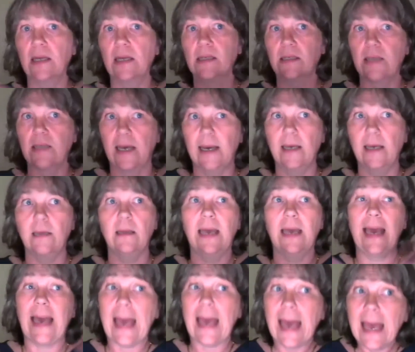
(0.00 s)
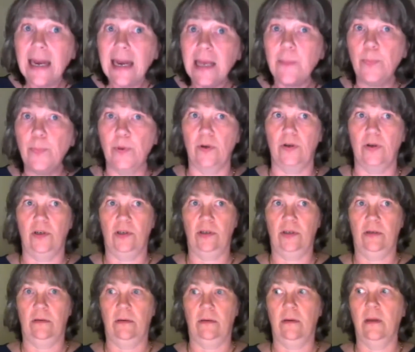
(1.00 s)
assign any
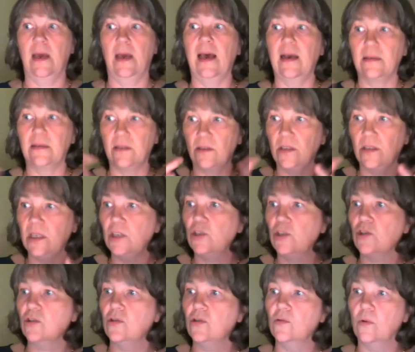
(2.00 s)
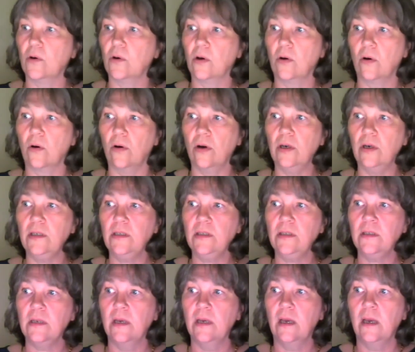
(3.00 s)
person as a teacher to a
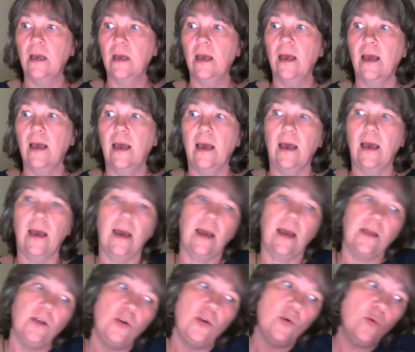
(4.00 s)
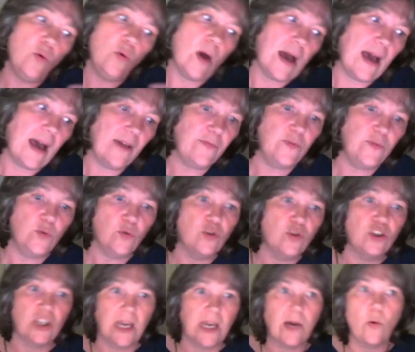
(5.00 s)
course, and you have to
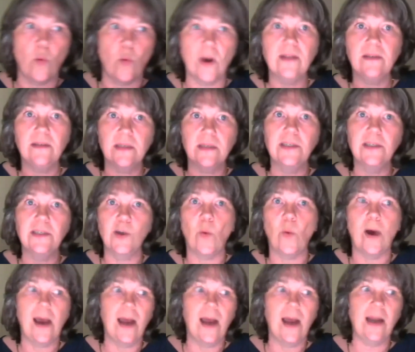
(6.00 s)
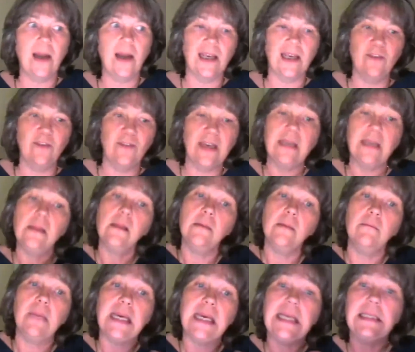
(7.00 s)
check once in a while if in the
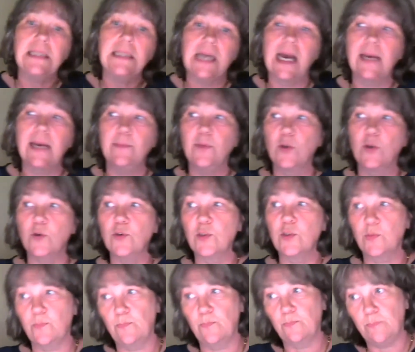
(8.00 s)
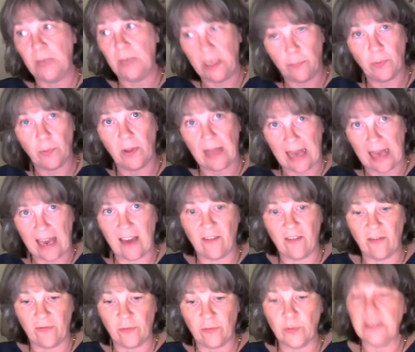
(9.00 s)
meantime those people
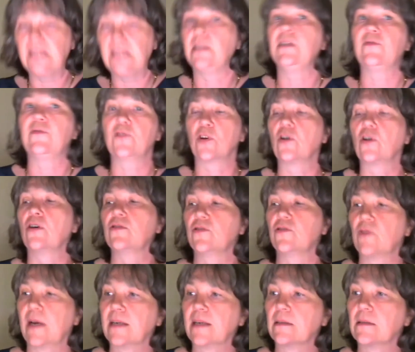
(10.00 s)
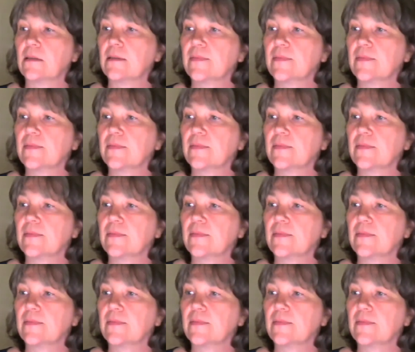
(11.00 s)
have received a contract.